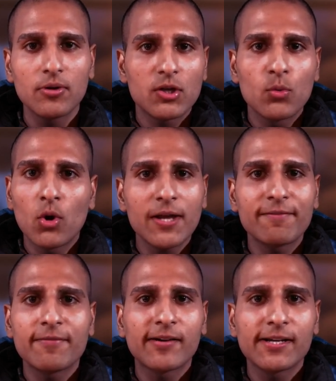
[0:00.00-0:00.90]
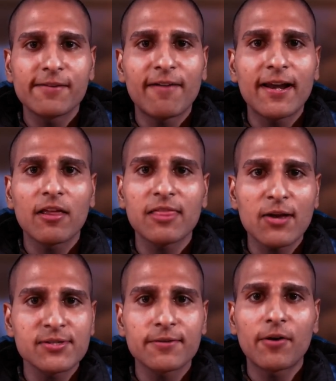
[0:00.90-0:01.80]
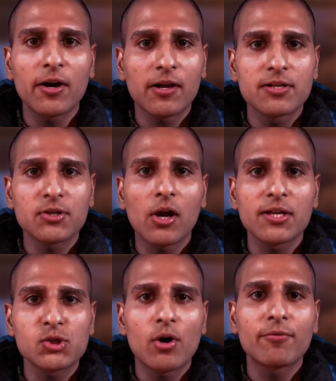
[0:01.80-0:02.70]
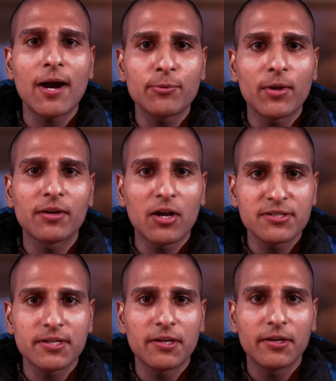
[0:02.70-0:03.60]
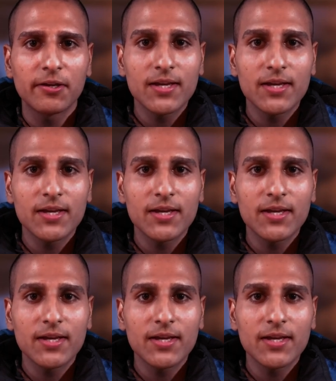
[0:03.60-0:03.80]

you won't have difficulty finding thousands of articles calling Joe a right-wing Nazi.